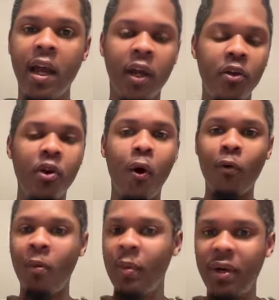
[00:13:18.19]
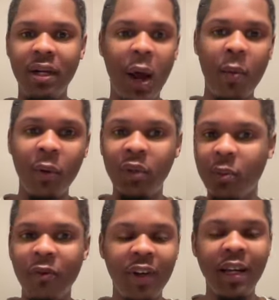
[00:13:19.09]
and you know I'm gonna be putting out
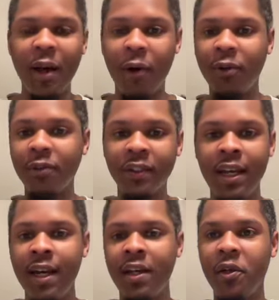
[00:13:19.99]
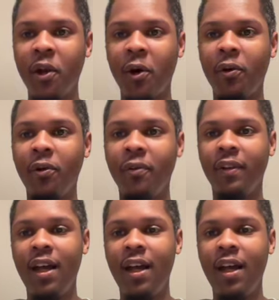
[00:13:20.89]
multiple videos you know